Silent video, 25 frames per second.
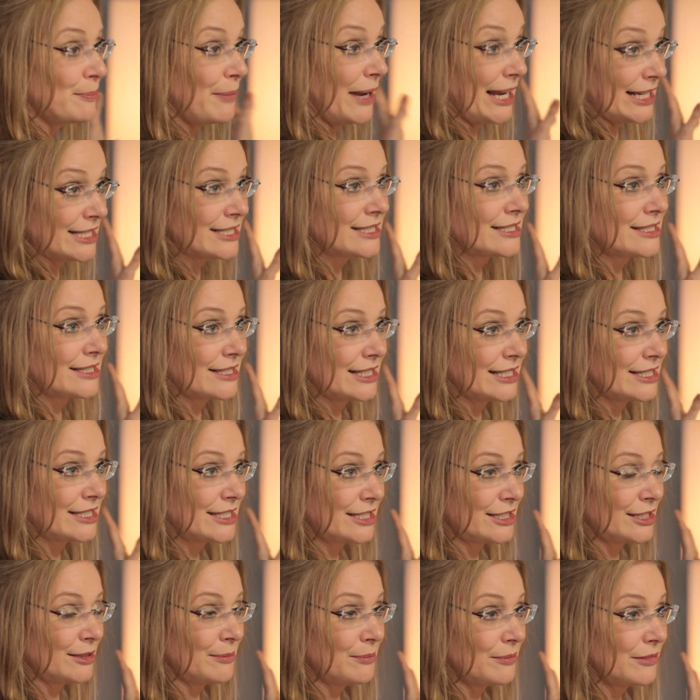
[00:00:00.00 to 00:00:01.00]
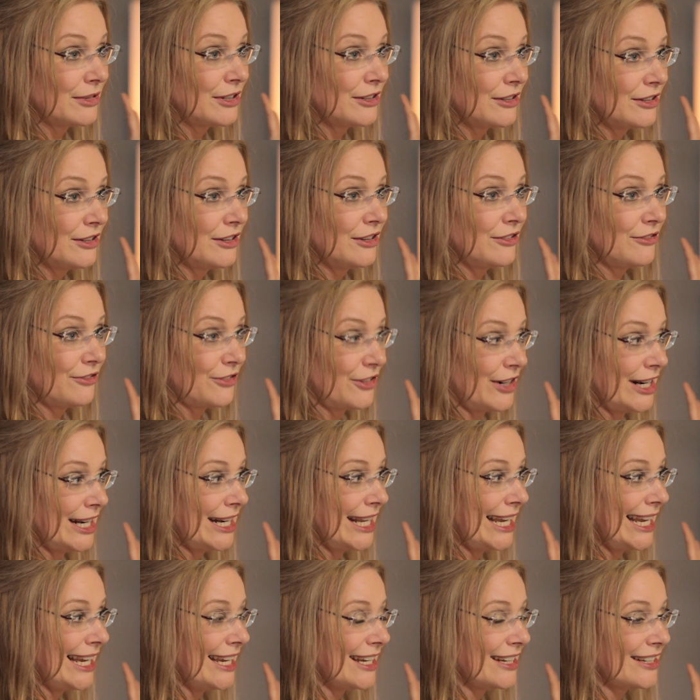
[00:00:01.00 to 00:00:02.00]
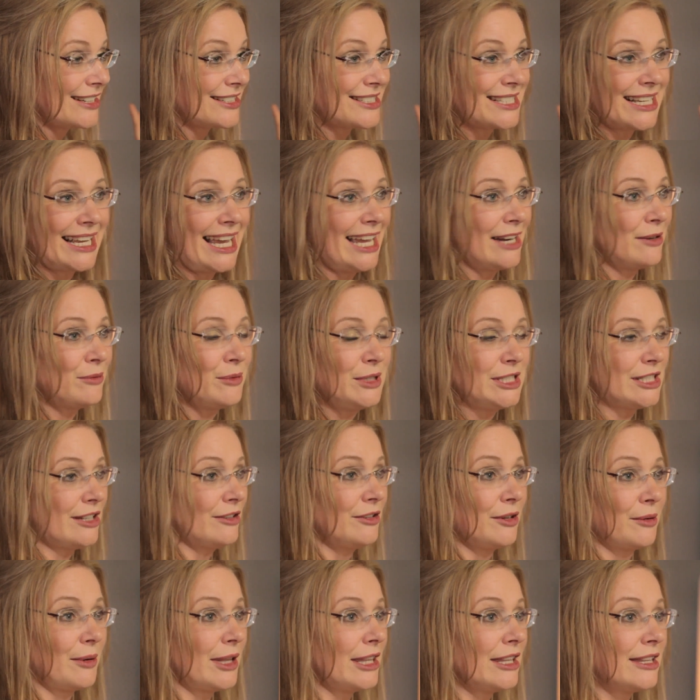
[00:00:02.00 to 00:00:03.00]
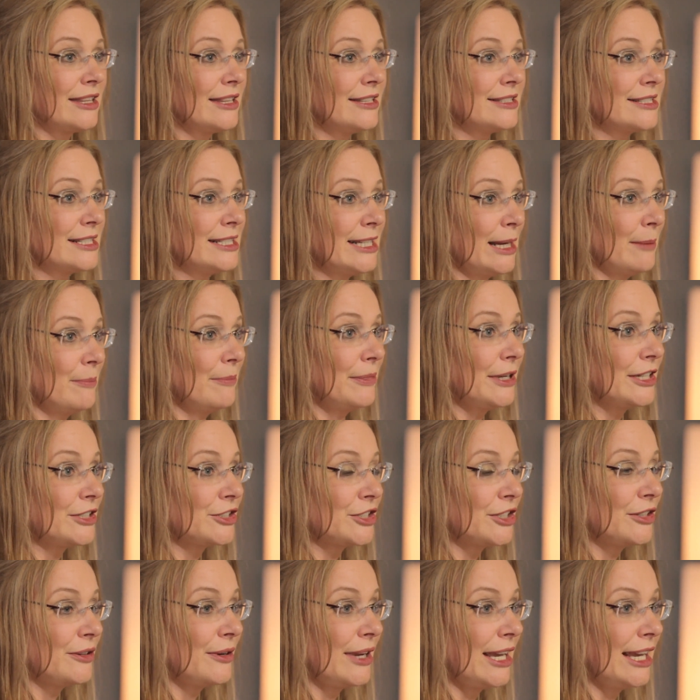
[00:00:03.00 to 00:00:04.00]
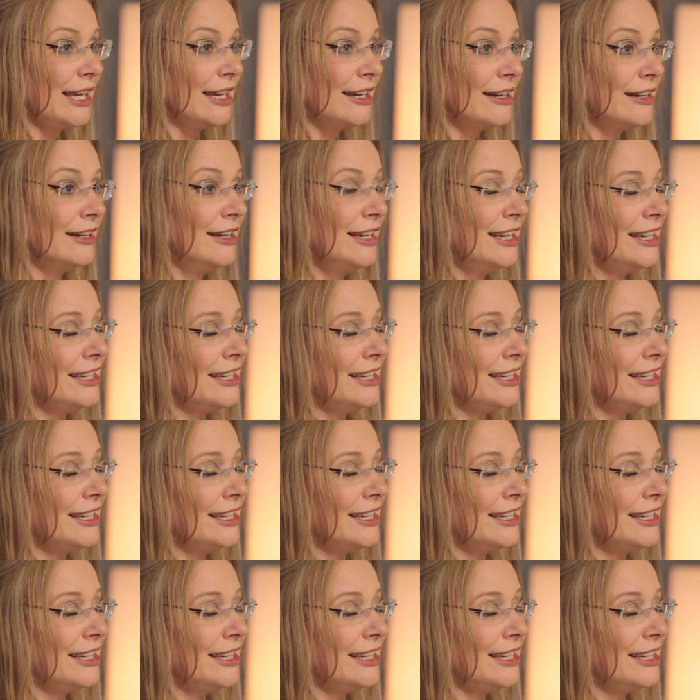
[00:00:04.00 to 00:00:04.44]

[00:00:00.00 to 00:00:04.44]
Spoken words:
best system for in here, because again, we don't know whether there's a damp issue here.